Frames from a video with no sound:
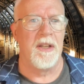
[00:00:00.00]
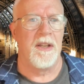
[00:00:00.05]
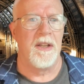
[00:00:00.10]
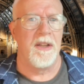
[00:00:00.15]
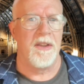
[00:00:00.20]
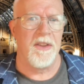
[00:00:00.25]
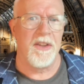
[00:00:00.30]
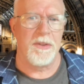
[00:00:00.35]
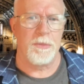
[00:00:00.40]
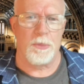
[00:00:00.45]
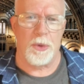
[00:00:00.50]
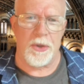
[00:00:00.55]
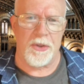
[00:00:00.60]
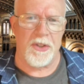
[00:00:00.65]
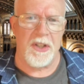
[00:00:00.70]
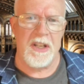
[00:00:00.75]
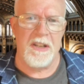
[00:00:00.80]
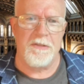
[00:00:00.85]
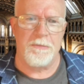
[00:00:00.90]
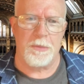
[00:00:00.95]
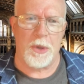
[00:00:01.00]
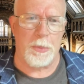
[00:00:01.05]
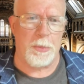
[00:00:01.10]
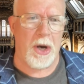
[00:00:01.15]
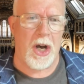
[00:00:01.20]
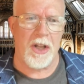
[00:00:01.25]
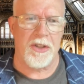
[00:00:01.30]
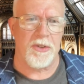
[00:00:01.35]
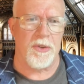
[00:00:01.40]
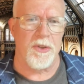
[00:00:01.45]
this perceived
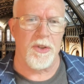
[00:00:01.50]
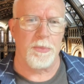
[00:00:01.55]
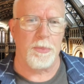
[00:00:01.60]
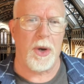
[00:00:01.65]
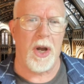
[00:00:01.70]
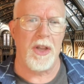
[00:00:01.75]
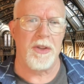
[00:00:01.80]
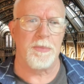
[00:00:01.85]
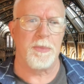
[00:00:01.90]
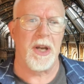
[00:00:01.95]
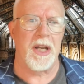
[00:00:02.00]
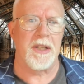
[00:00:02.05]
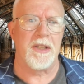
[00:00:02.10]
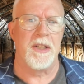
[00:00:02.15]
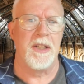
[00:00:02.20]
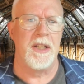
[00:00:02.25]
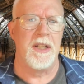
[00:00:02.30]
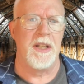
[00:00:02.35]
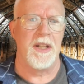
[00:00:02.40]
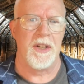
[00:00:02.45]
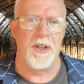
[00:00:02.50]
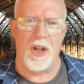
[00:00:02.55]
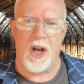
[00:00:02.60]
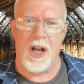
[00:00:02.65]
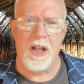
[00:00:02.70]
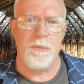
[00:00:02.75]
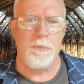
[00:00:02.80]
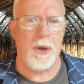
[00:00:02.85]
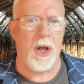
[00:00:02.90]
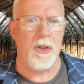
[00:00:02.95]
preposterous prospect,
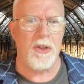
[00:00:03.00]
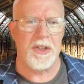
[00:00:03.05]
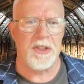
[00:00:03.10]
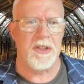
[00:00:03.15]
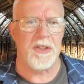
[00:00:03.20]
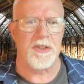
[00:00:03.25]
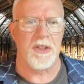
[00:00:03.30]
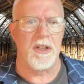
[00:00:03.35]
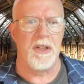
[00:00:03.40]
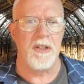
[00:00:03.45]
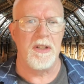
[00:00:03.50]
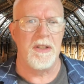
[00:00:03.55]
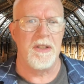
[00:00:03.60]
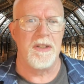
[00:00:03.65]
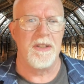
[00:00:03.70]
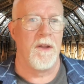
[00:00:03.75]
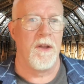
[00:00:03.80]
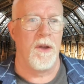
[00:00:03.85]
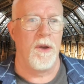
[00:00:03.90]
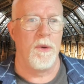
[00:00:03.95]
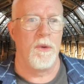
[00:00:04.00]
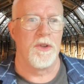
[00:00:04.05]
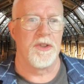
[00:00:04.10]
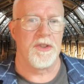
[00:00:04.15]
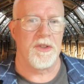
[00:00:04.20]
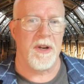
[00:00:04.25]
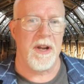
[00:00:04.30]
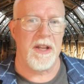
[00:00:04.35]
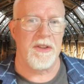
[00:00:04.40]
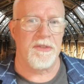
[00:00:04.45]
non-politician,
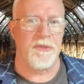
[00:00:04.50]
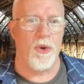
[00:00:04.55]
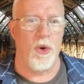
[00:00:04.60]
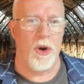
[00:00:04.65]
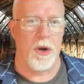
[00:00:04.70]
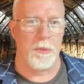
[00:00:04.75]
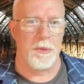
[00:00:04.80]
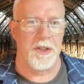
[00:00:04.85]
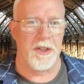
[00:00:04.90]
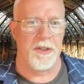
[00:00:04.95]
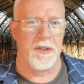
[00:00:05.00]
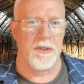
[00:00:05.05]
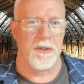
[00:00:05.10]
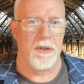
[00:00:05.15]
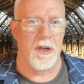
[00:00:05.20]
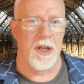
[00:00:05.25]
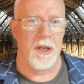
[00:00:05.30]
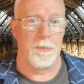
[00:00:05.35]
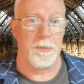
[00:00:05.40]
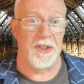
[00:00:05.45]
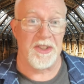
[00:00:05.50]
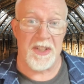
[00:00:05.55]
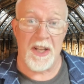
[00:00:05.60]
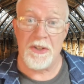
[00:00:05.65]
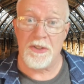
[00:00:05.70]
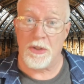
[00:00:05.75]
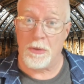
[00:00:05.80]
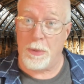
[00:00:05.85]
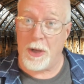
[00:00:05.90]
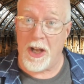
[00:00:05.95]
was transformed into a
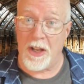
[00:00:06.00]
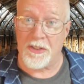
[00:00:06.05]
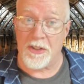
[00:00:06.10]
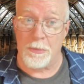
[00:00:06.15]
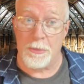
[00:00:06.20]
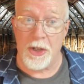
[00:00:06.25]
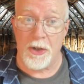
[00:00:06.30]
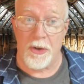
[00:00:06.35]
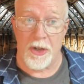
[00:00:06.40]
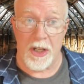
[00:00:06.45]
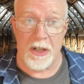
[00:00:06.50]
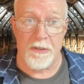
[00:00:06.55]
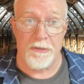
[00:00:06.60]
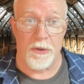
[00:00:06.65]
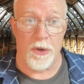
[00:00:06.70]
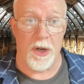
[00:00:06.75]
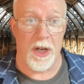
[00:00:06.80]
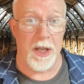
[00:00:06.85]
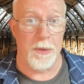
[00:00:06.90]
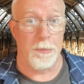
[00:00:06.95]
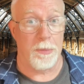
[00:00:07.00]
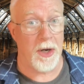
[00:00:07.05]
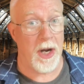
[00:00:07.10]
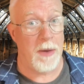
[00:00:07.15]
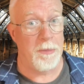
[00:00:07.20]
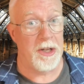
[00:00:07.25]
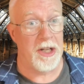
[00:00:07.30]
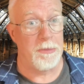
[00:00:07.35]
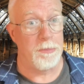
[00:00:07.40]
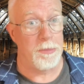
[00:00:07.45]
potential possibility for a
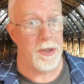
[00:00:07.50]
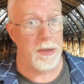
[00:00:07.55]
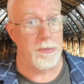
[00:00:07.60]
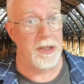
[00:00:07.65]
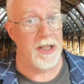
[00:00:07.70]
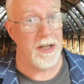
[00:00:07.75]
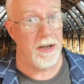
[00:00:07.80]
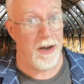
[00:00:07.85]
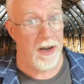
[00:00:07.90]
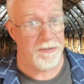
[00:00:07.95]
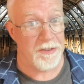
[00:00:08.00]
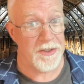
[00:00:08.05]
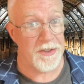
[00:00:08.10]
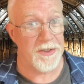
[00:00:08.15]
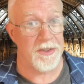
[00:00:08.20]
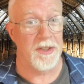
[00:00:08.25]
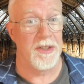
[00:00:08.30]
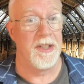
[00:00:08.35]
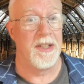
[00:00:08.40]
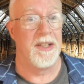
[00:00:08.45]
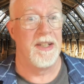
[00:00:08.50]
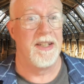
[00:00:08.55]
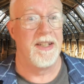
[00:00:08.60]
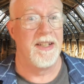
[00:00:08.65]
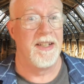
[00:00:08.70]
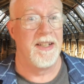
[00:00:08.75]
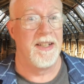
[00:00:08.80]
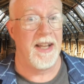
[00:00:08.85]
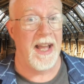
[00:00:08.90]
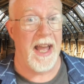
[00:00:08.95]
prominent public office.
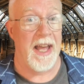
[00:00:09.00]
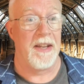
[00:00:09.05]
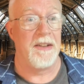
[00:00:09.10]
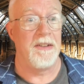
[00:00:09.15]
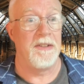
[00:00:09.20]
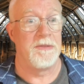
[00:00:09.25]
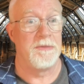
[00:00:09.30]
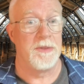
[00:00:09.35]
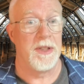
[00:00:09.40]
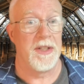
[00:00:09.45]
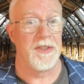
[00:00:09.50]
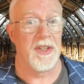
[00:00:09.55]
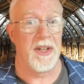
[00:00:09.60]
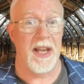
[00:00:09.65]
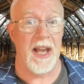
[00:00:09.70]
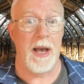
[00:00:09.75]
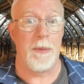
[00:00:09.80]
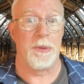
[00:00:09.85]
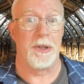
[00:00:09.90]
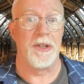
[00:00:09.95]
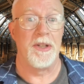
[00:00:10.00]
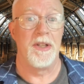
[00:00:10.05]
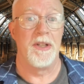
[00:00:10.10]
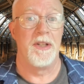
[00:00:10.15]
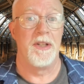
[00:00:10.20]
And, as it happened,